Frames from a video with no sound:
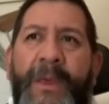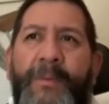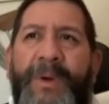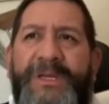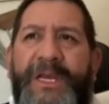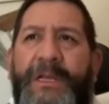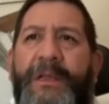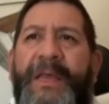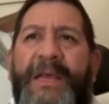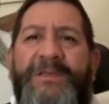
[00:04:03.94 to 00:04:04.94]

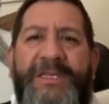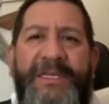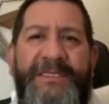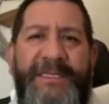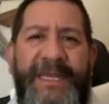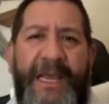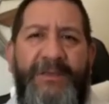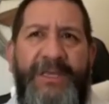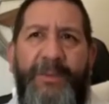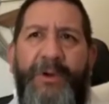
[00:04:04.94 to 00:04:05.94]
particularly how cities and
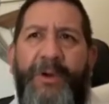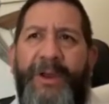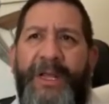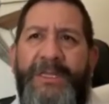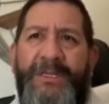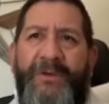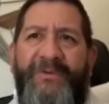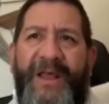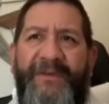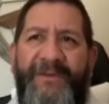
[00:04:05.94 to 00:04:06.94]
towns keep growing into
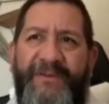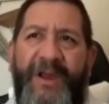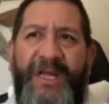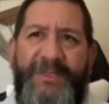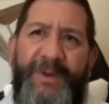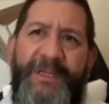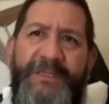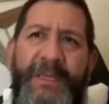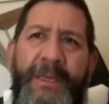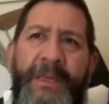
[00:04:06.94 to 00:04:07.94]
valley fever hotspots.